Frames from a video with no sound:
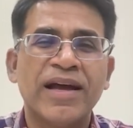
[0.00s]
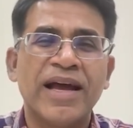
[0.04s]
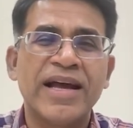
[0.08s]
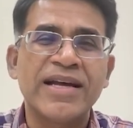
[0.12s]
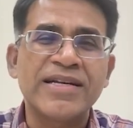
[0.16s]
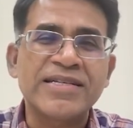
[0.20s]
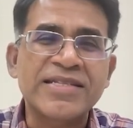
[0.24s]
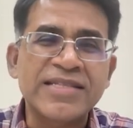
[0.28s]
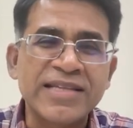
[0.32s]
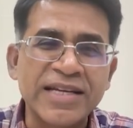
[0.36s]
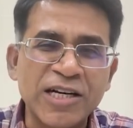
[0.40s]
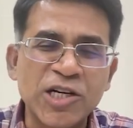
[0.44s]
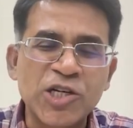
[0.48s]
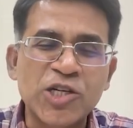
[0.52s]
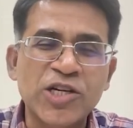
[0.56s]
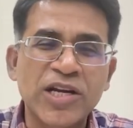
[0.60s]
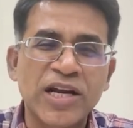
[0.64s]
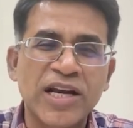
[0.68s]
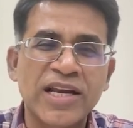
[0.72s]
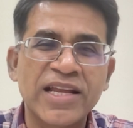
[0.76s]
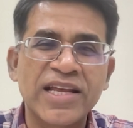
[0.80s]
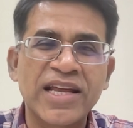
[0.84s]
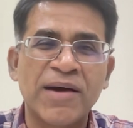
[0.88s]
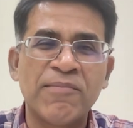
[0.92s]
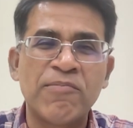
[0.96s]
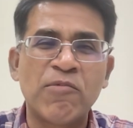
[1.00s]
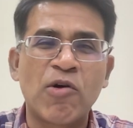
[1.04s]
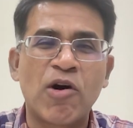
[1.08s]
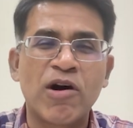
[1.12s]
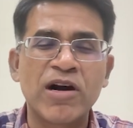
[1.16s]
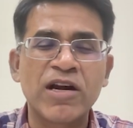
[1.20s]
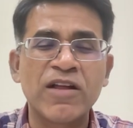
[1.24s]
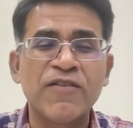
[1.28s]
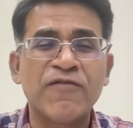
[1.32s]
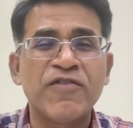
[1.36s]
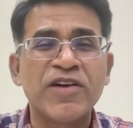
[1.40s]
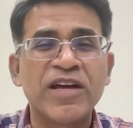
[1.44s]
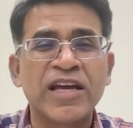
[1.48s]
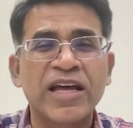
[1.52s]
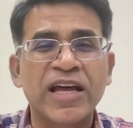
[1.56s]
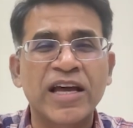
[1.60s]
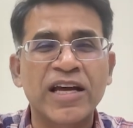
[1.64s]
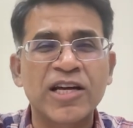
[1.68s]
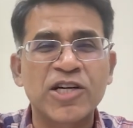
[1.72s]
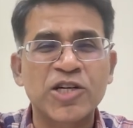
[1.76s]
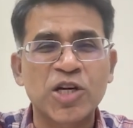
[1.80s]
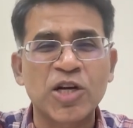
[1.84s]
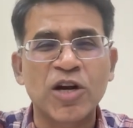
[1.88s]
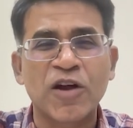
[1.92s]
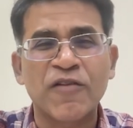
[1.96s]
essentially a
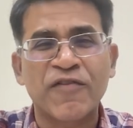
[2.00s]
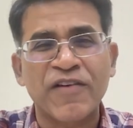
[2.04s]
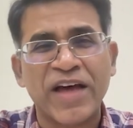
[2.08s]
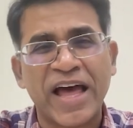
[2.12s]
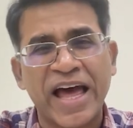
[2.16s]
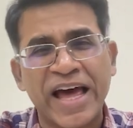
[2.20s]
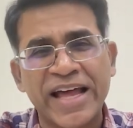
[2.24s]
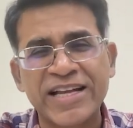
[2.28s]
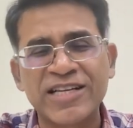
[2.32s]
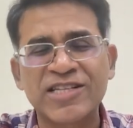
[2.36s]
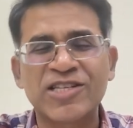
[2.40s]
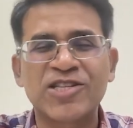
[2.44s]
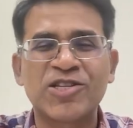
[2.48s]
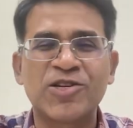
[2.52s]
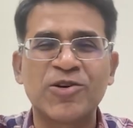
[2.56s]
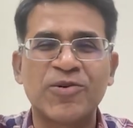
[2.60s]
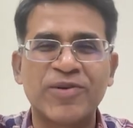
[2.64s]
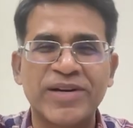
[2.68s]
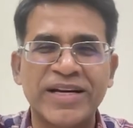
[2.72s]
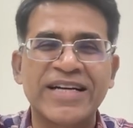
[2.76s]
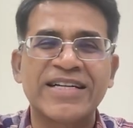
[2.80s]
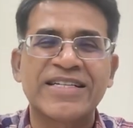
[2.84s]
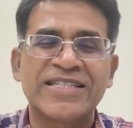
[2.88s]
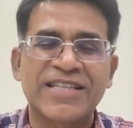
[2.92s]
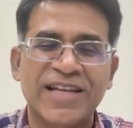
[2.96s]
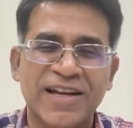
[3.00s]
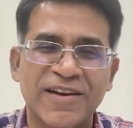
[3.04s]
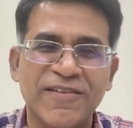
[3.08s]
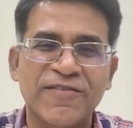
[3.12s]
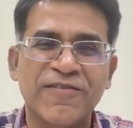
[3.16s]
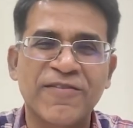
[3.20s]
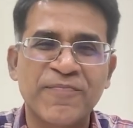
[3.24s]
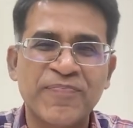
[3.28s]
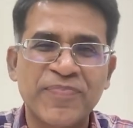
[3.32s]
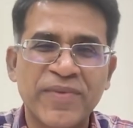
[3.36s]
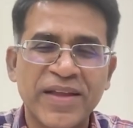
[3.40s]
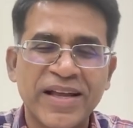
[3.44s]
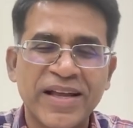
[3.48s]
modification of Airy's theory itself.